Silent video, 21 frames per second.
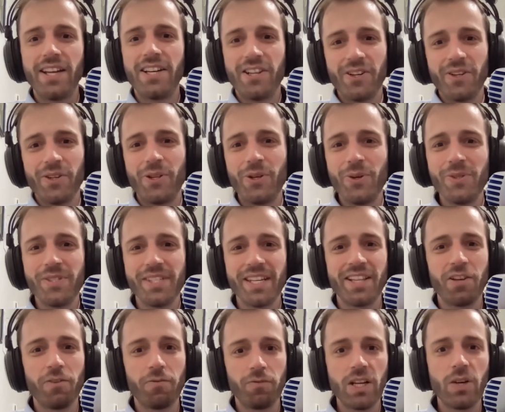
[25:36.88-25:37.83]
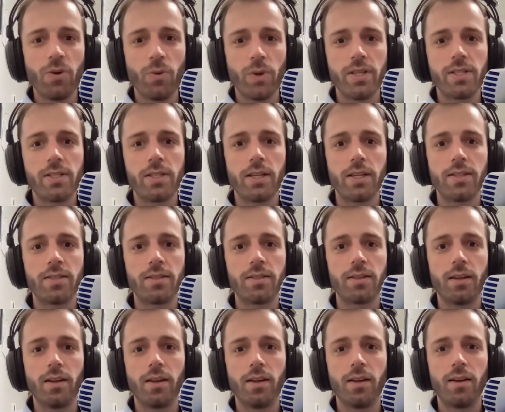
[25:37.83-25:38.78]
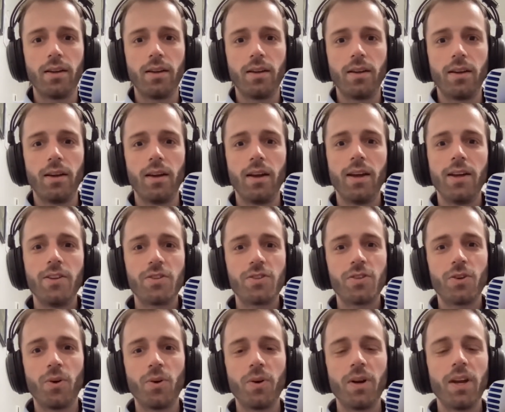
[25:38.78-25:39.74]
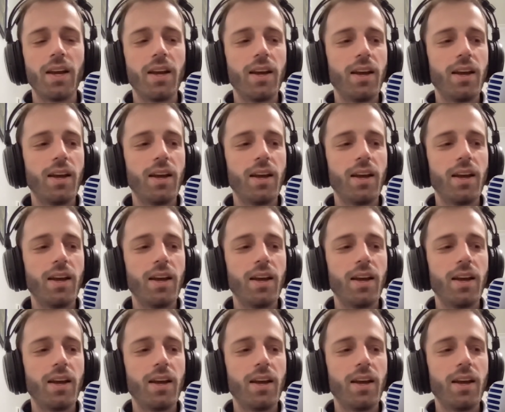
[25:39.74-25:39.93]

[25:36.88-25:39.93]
You're losing the frequencies. So